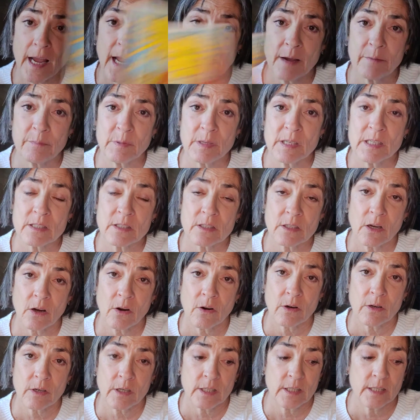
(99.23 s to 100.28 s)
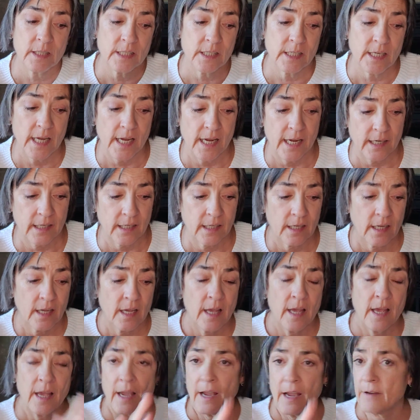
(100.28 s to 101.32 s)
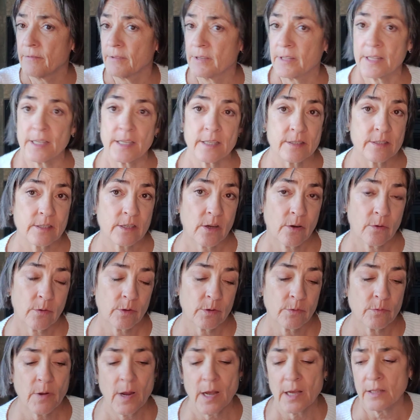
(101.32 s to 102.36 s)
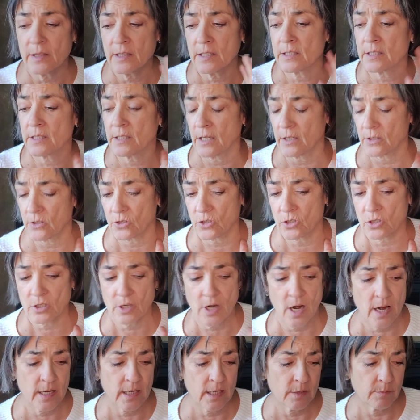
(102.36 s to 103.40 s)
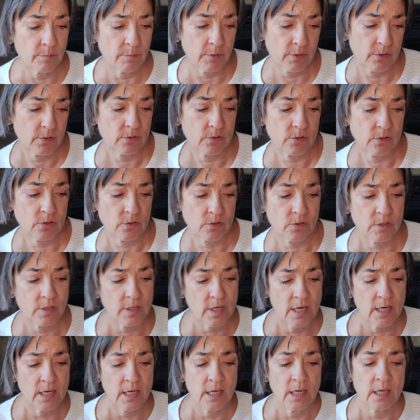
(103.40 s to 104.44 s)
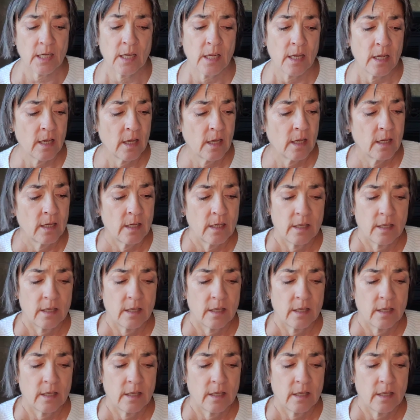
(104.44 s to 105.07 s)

the happiest card in the deck. Everything's going well, the sun's shining, birds are singing.